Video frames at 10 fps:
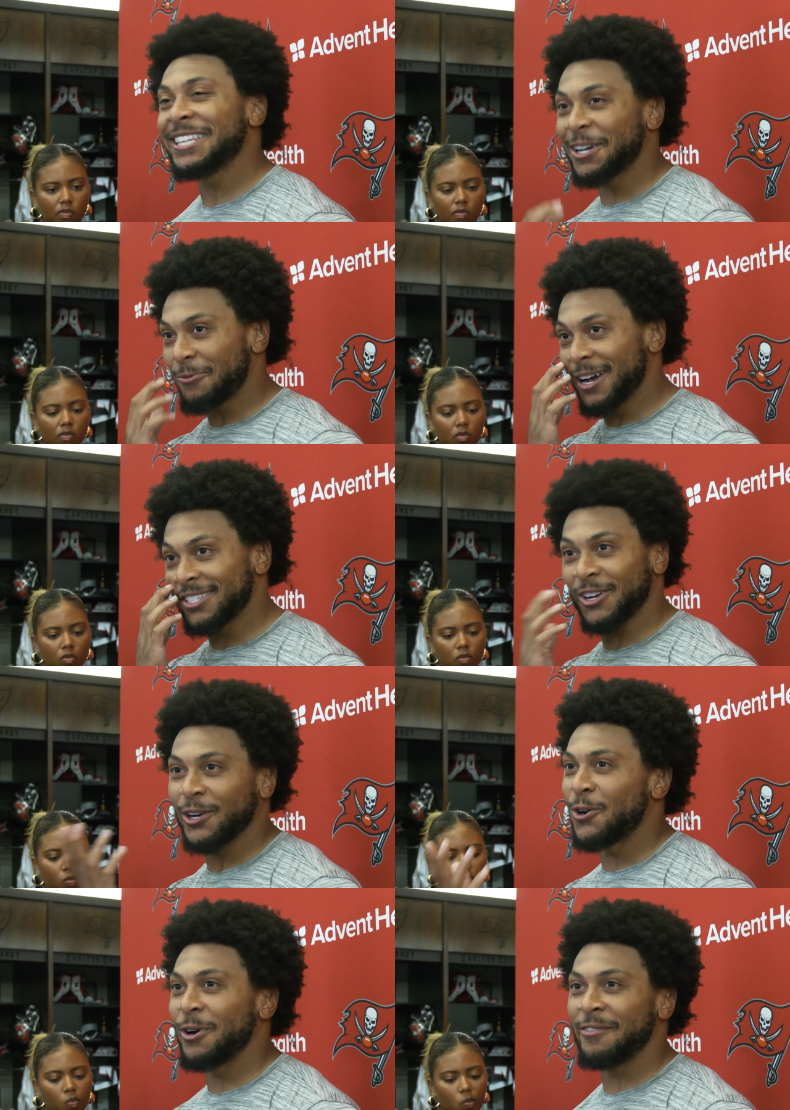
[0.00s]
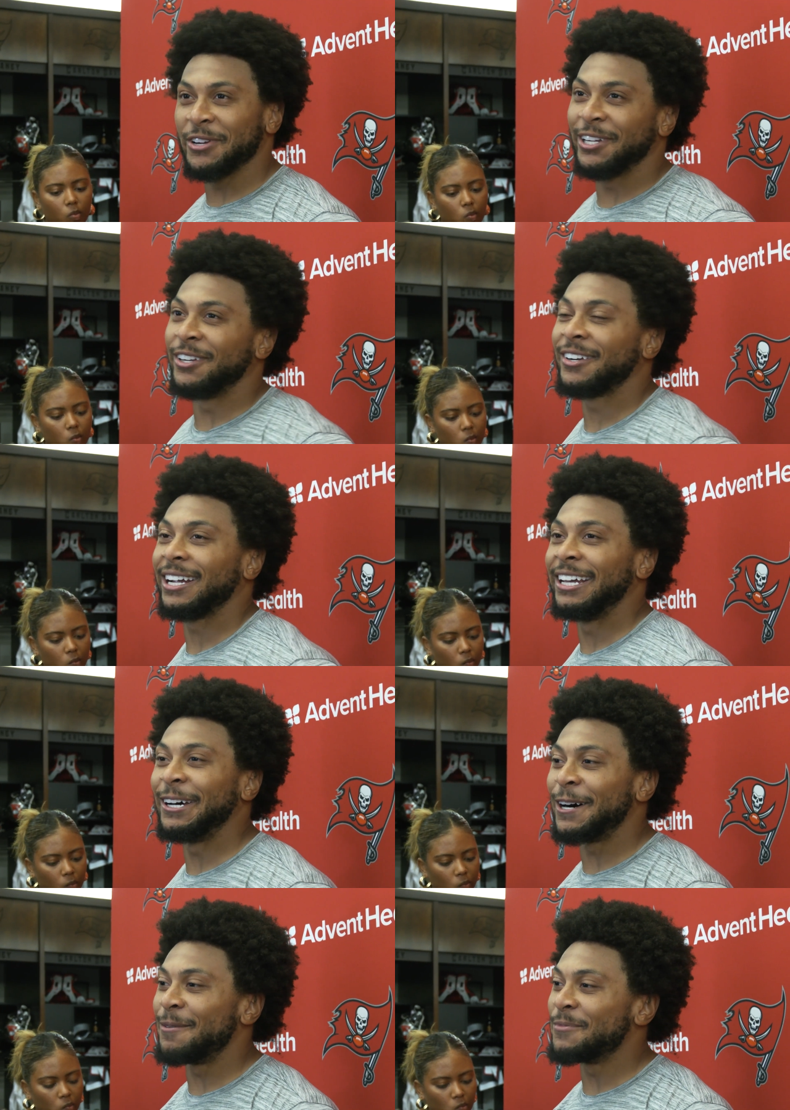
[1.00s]
Speaker 1: takeaways is our goal every year,
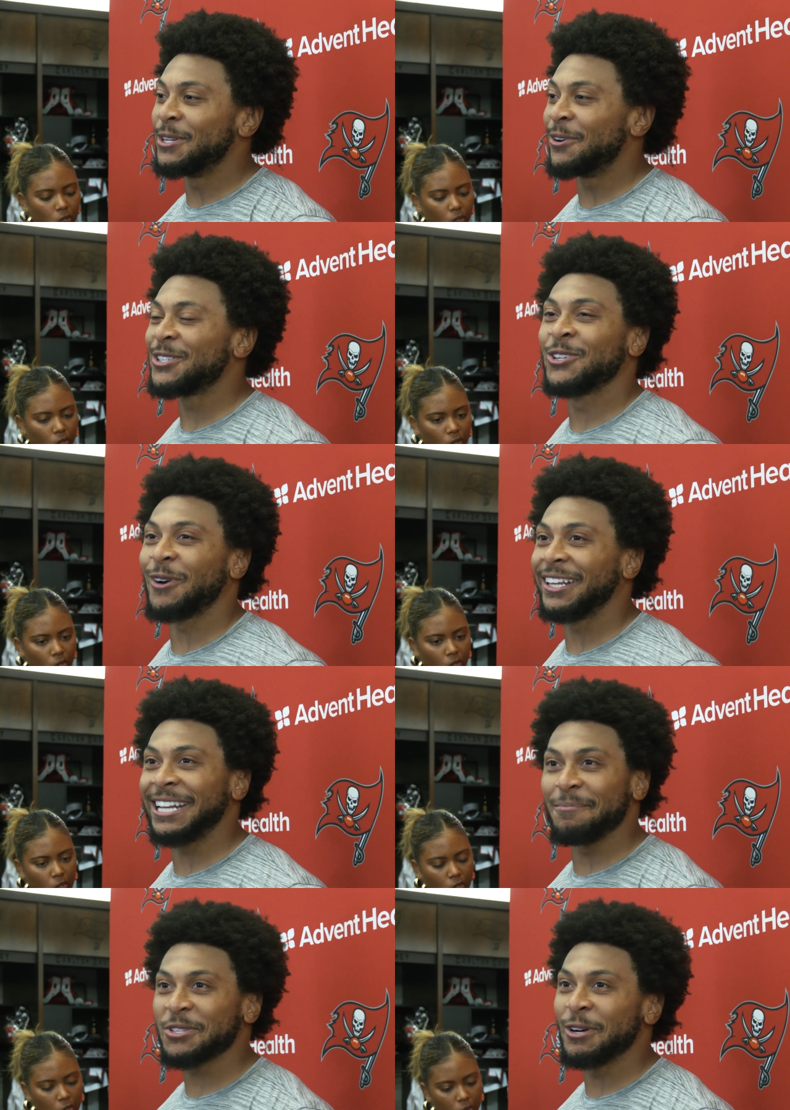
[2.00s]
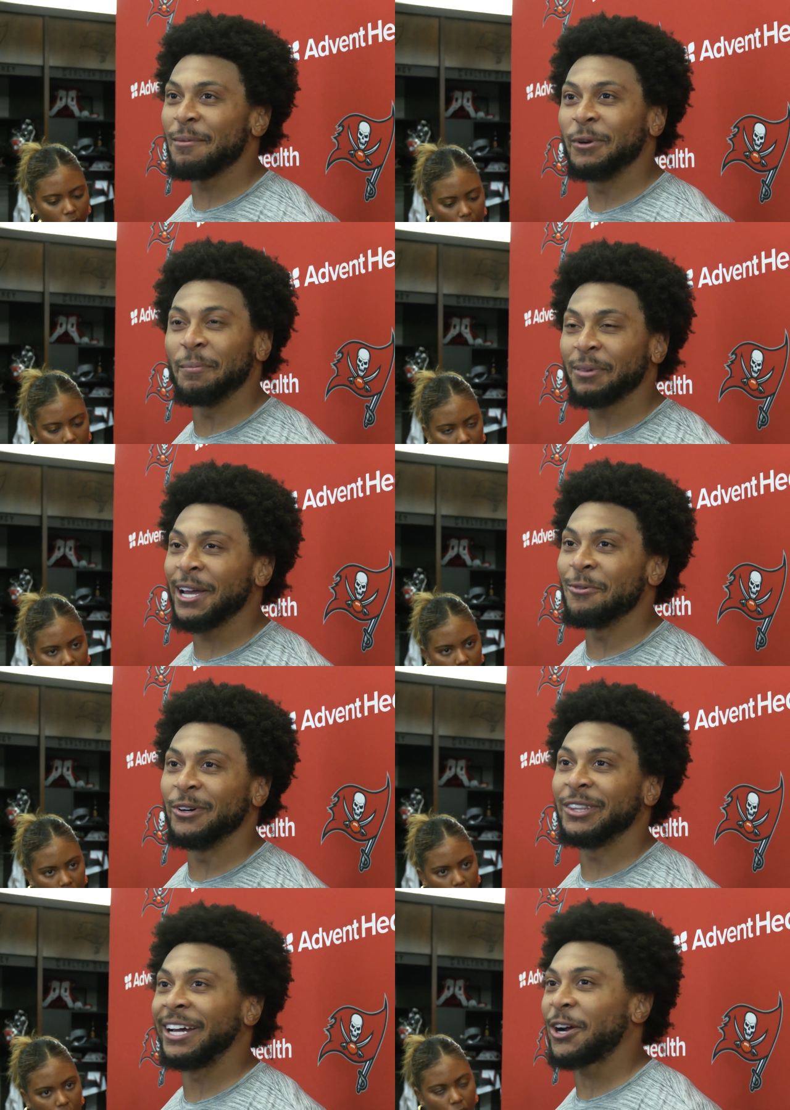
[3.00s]
and um, you know it's great that I'm still able to play
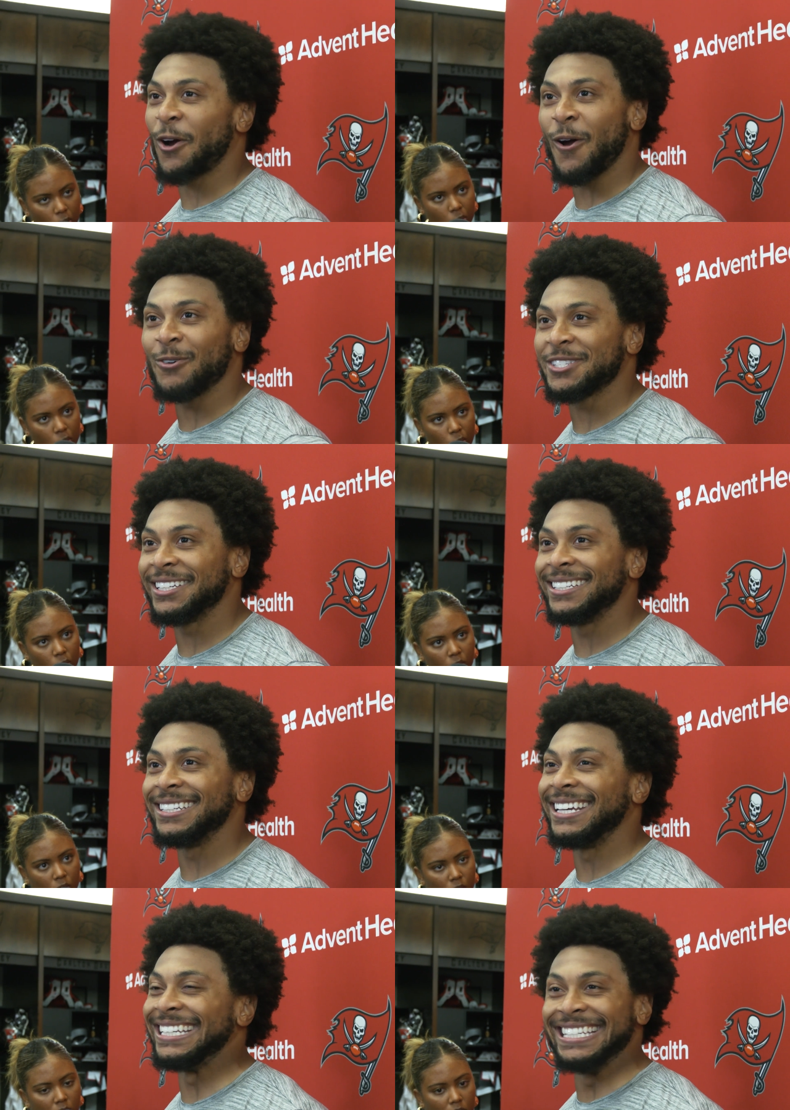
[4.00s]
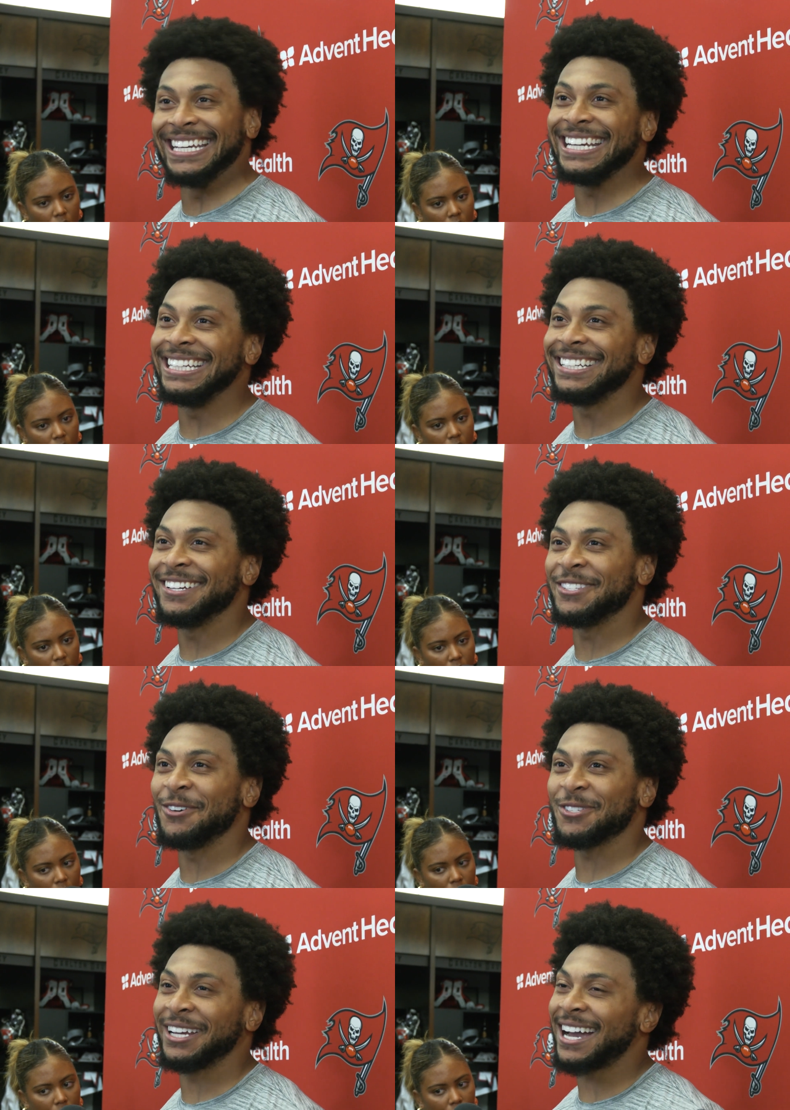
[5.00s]
with like Carlton and Dean because
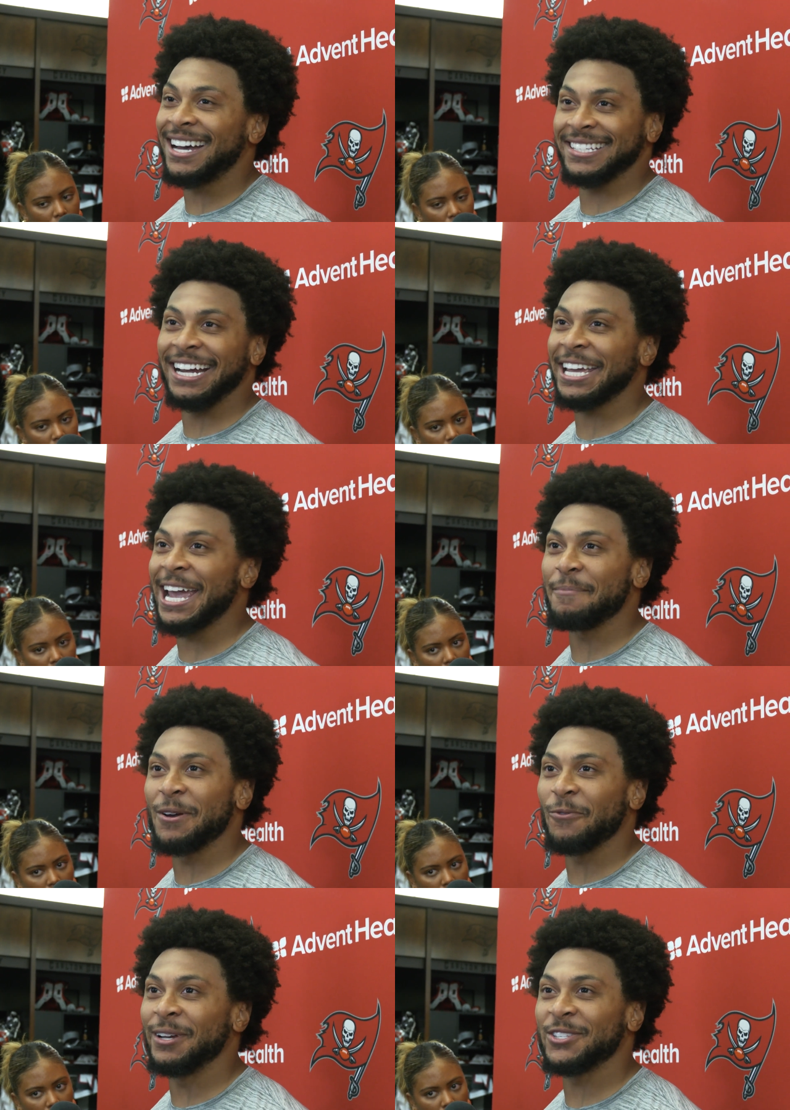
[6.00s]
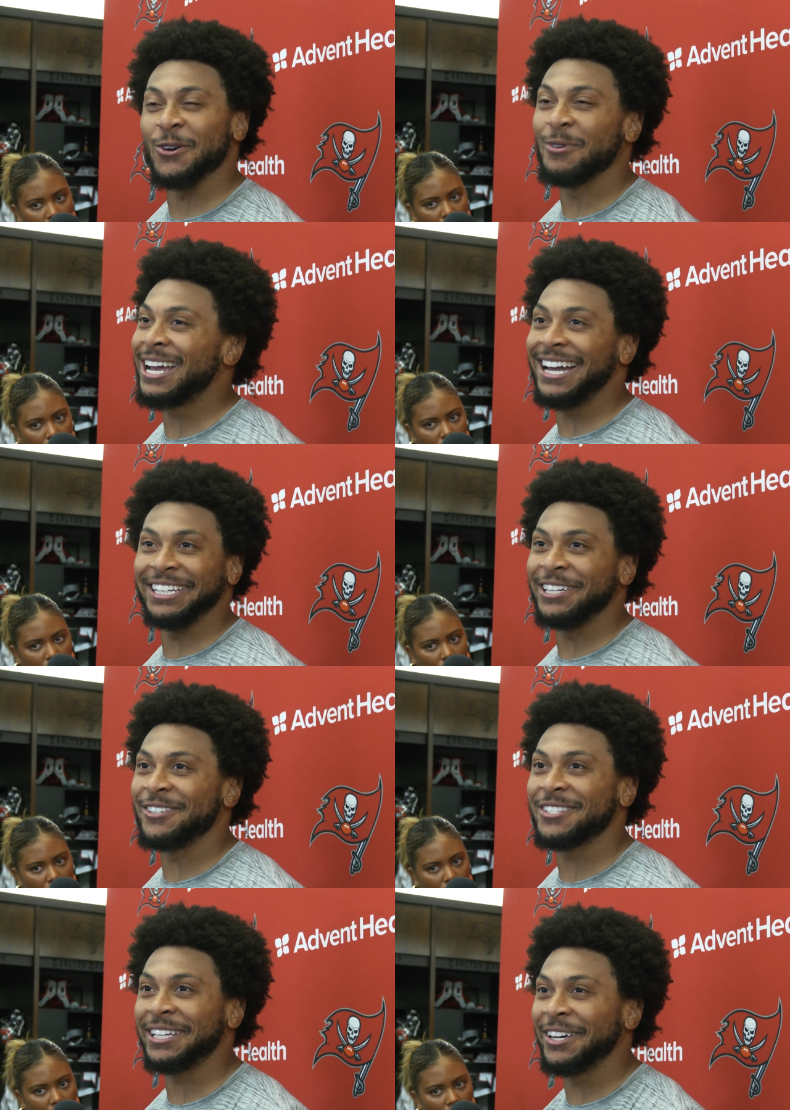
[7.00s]
those are the guys that I came in with. So we got
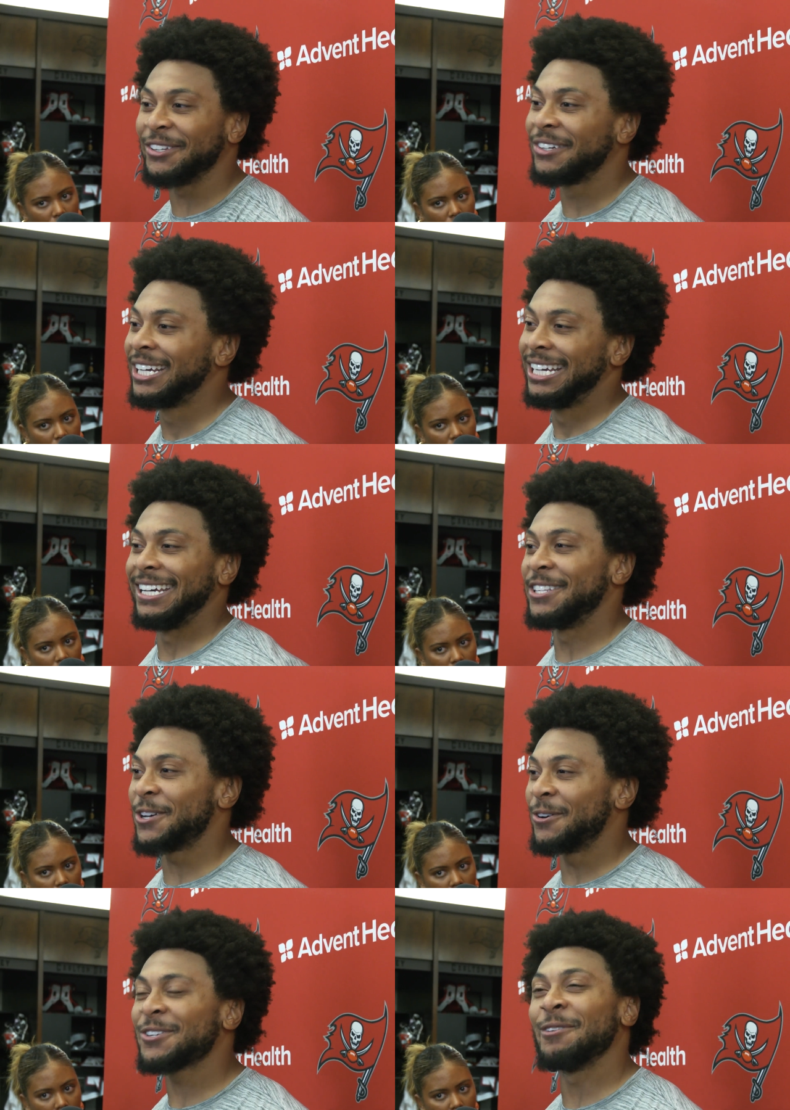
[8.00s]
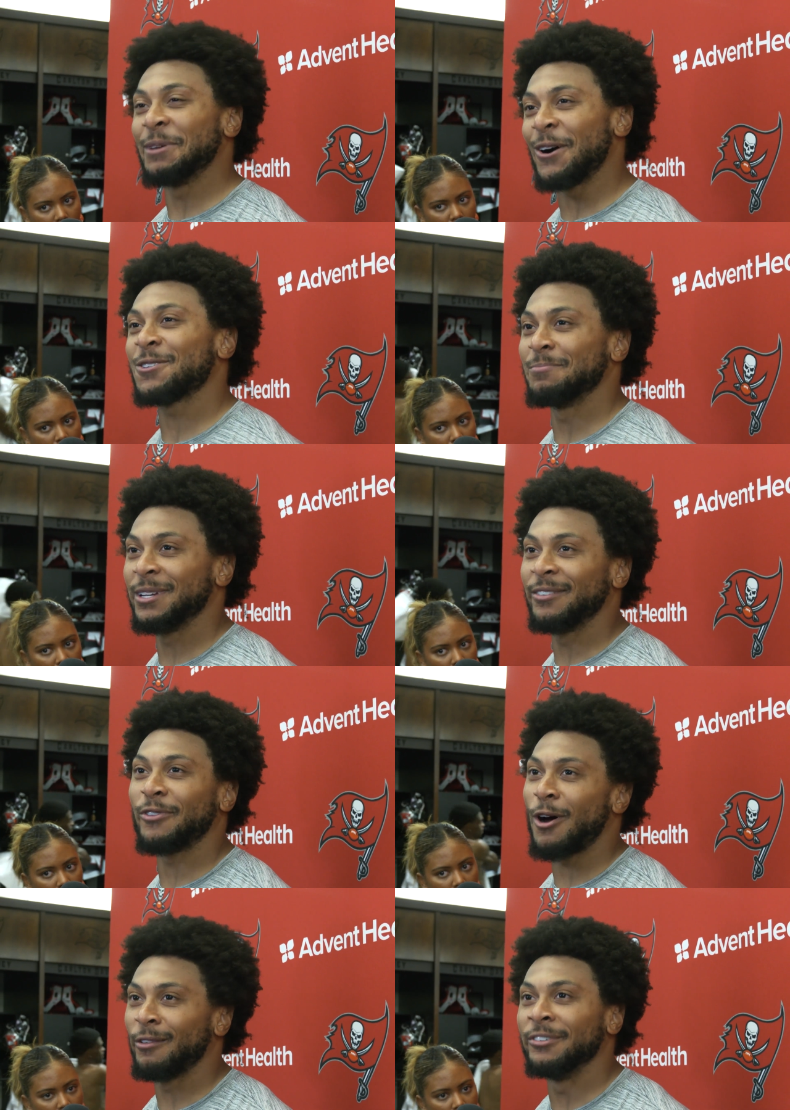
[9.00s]
years together, and so it's going to be an awesome year
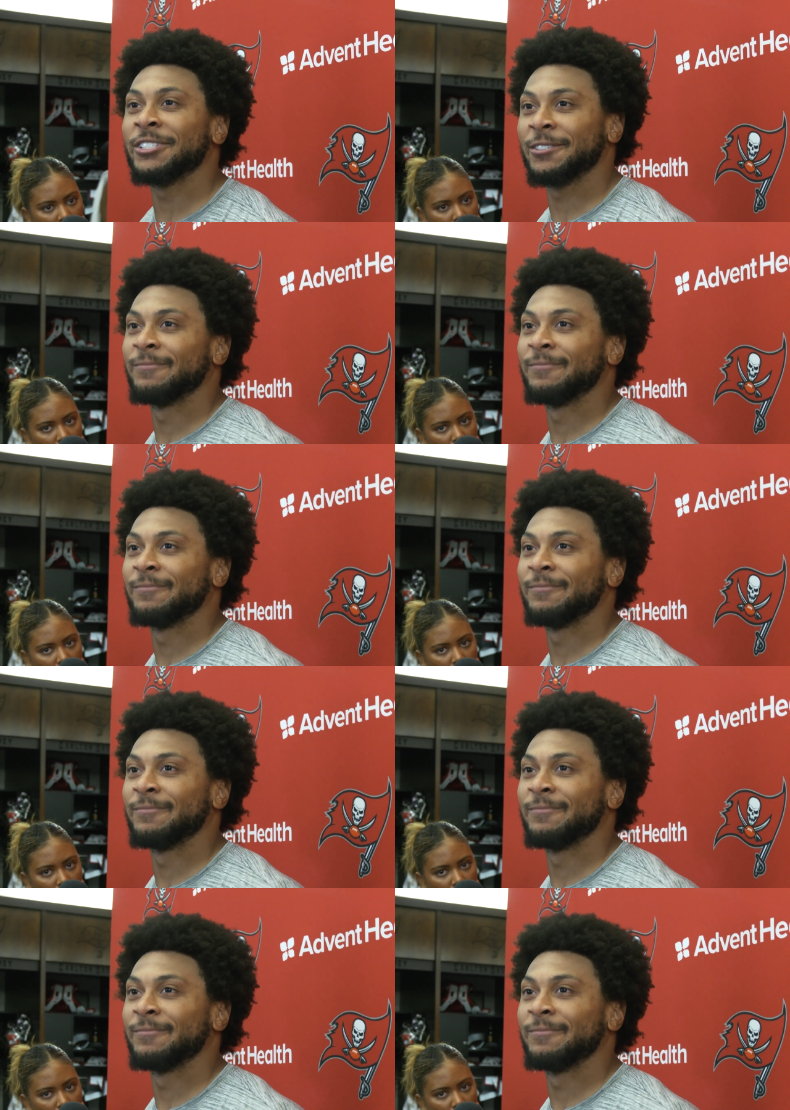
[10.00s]
for all of us.